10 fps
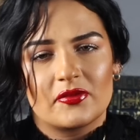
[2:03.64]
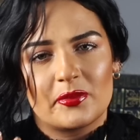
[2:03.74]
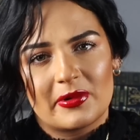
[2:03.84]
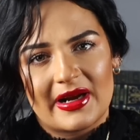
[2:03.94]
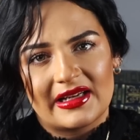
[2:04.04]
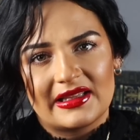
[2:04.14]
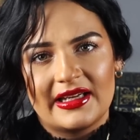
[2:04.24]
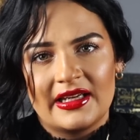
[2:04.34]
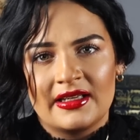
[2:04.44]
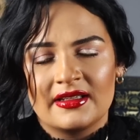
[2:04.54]
of
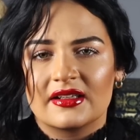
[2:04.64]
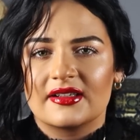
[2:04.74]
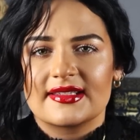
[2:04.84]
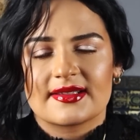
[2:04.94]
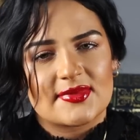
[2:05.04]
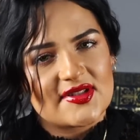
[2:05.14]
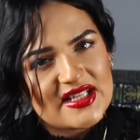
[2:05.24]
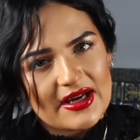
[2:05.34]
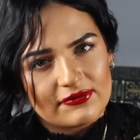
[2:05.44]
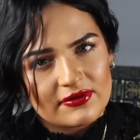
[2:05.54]
praline. There is some
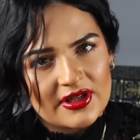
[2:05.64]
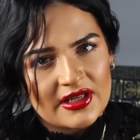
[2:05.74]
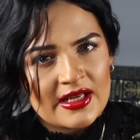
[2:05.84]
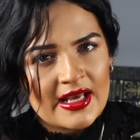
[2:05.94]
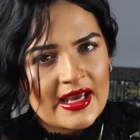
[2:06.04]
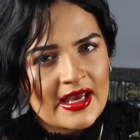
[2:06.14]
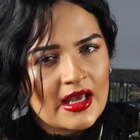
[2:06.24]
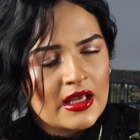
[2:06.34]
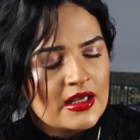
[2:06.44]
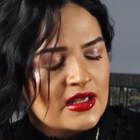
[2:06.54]
saffron in
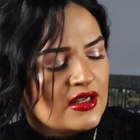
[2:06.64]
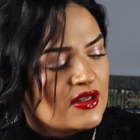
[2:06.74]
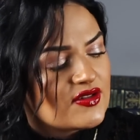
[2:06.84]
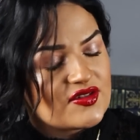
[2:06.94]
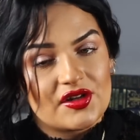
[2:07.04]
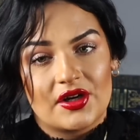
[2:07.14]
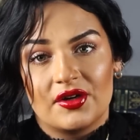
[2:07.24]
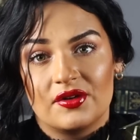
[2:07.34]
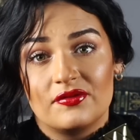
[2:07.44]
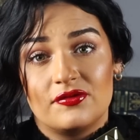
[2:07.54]
here.
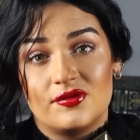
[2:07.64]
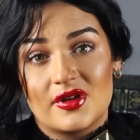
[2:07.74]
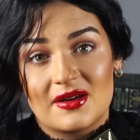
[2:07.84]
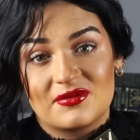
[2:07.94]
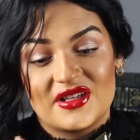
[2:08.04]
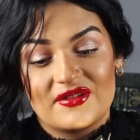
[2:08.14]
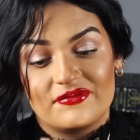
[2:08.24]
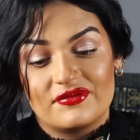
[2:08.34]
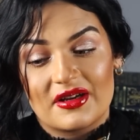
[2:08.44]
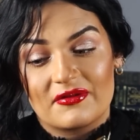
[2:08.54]
So
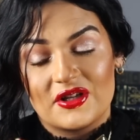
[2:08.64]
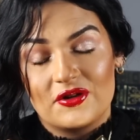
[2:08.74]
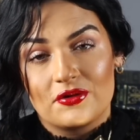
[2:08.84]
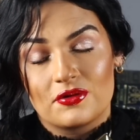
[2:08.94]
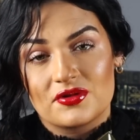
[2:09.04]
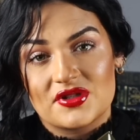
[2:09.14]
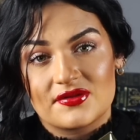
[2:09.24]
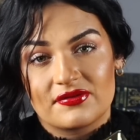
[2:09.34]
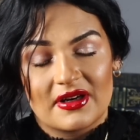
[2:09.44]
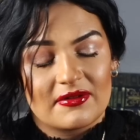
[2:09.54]
very gorgeous
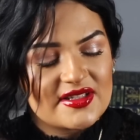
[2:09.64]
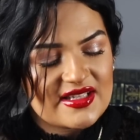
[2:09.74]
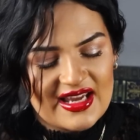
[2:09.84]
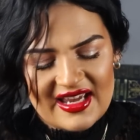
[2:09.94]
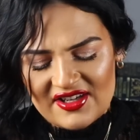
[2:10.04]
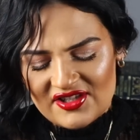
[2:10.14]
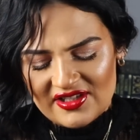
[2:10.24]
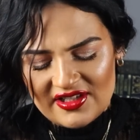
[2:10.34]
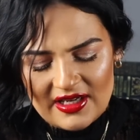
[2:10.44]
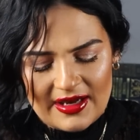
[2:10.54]
fragrance.
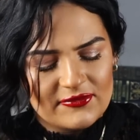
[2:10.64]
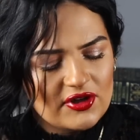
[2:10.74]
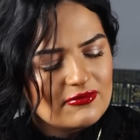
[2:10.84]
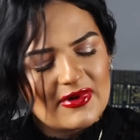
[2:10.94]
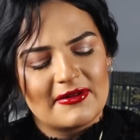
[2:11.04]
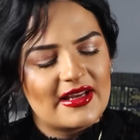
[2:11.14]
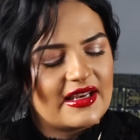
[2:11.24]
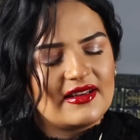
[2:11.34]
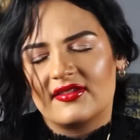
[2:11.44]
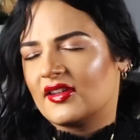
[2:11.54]
I'm not wearing
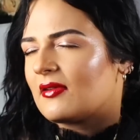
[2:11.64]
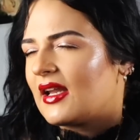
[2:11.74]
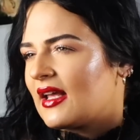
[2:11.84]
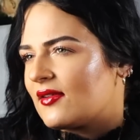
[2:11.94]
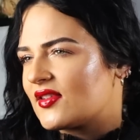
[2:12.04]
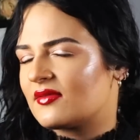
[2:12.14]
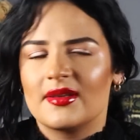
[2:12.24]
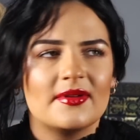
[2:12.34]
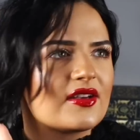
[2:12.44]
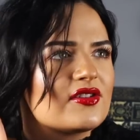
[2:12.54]
anything right now, so
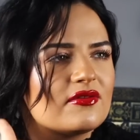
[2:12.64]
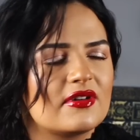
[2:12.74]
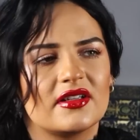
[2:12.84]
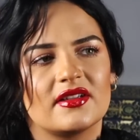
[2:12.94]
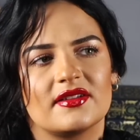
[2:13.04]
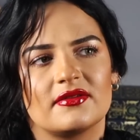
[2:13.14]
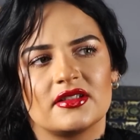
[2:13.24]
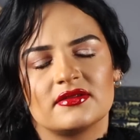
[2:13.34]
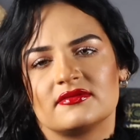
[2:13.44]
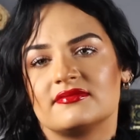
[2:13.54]
maybe I should wear this
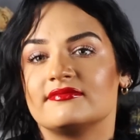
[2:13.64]
one.